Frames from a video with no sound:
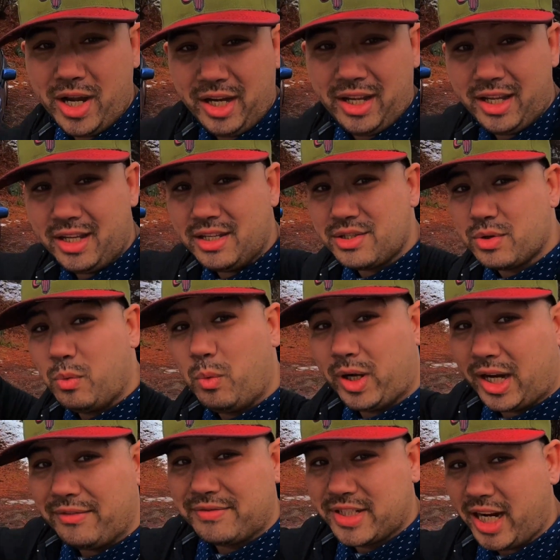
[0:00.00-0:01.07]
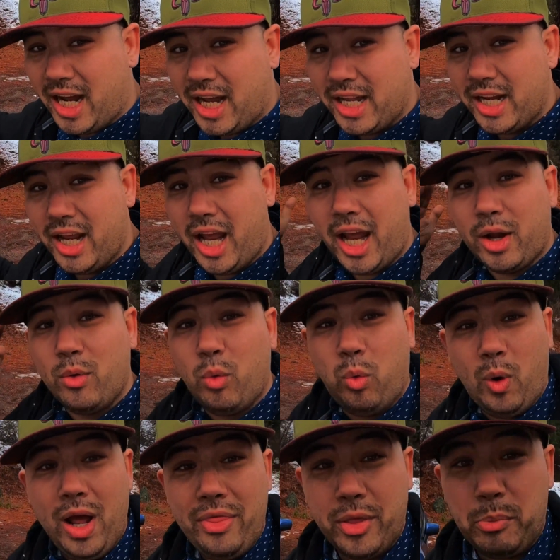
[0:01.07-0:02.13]
what it is, what I've done, and
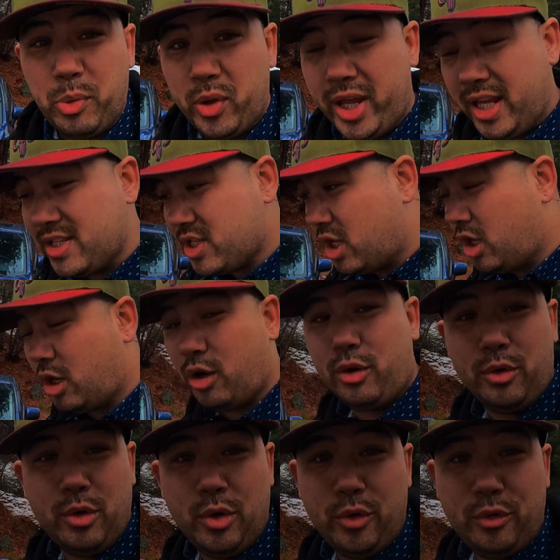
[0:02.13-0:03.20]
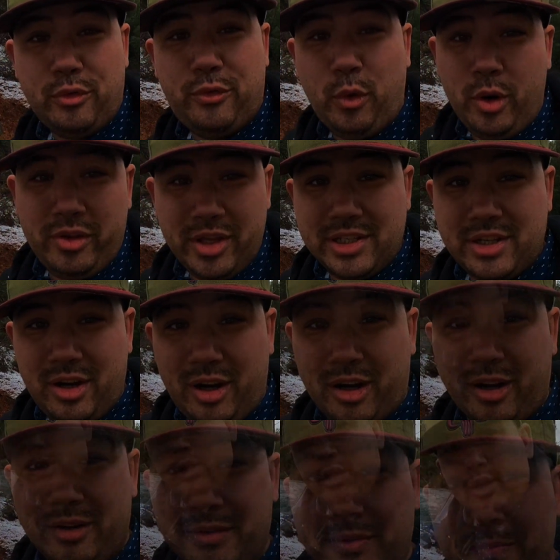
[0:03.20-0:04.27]
what the plans are for this
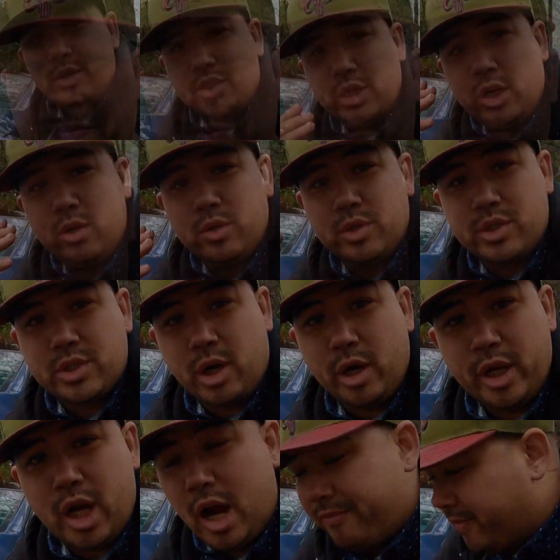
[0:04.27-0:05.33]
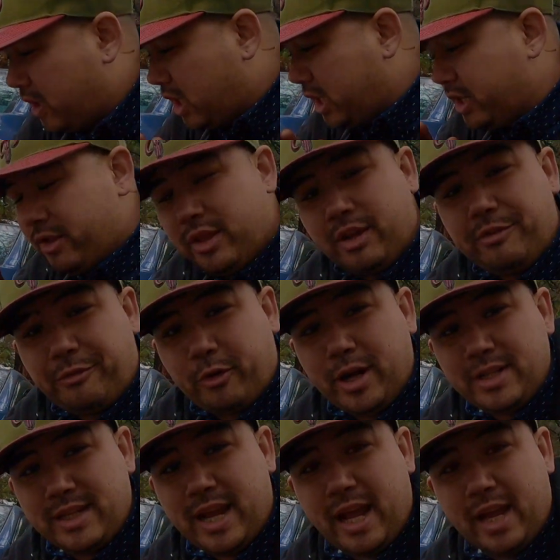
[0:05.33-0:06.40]
car. So starting off on the
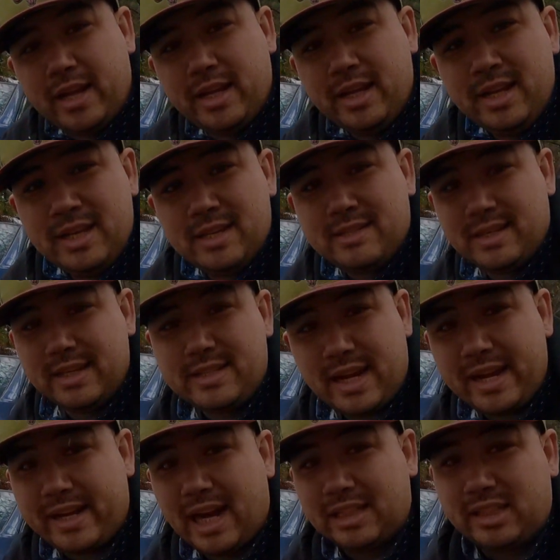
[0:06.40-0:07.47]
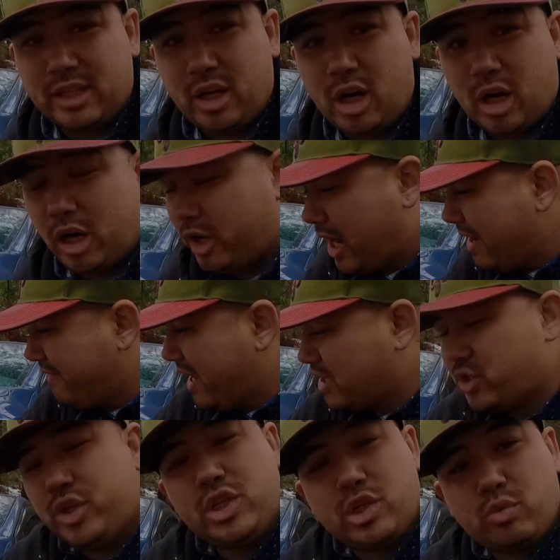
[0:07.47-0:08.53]
front end, since I got the car, I've
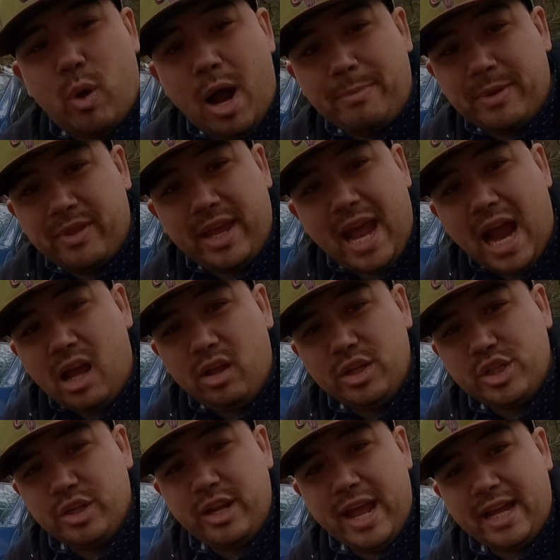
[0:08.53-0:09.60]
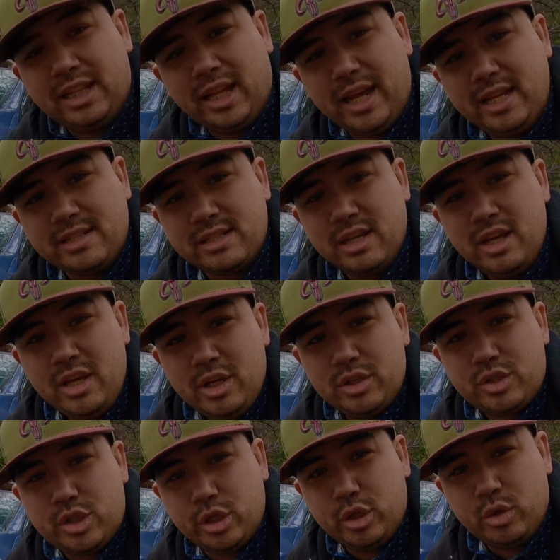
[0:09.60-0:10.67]
actually swapped the halogen headlights
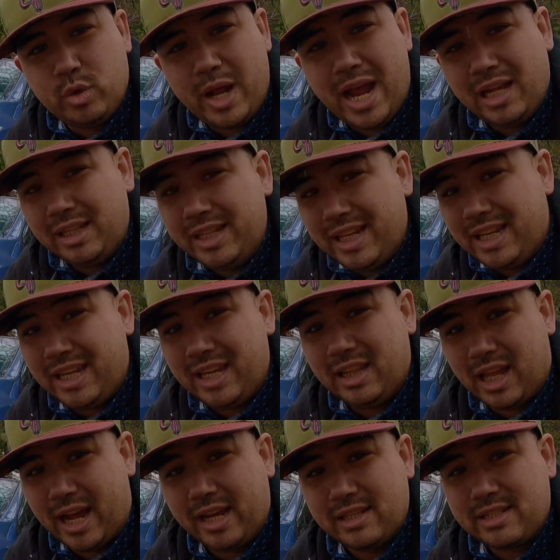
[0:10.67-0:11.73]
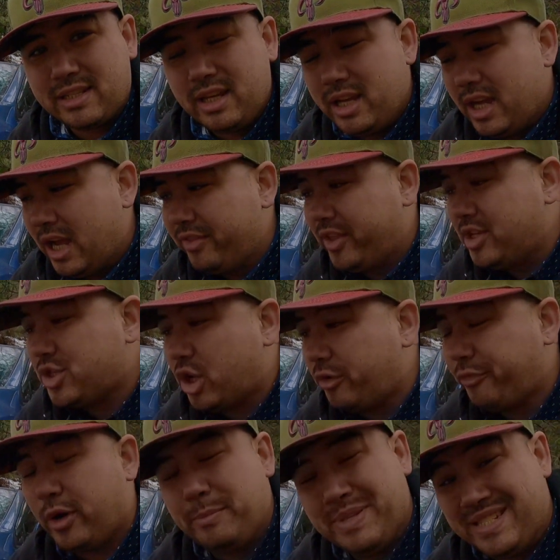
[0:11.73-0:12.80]
to LED lights. And these
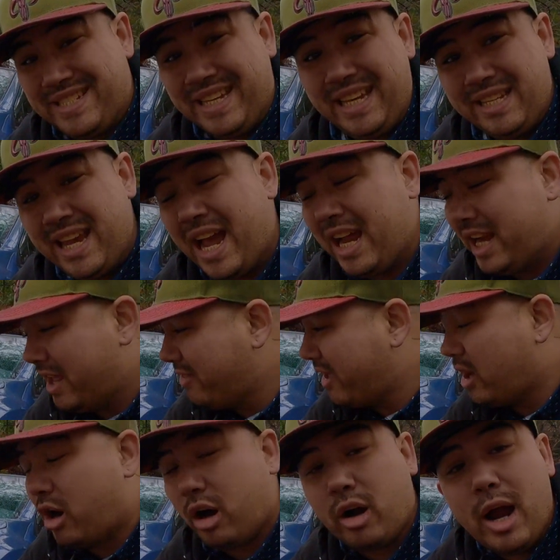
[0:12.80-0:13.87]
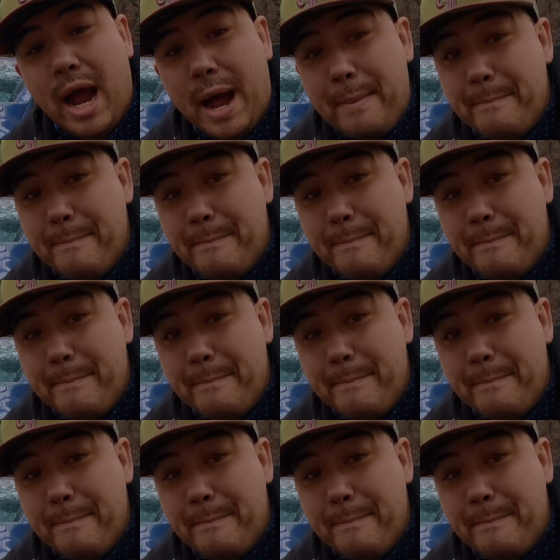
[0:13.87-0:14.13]
are from ZDAT, and they are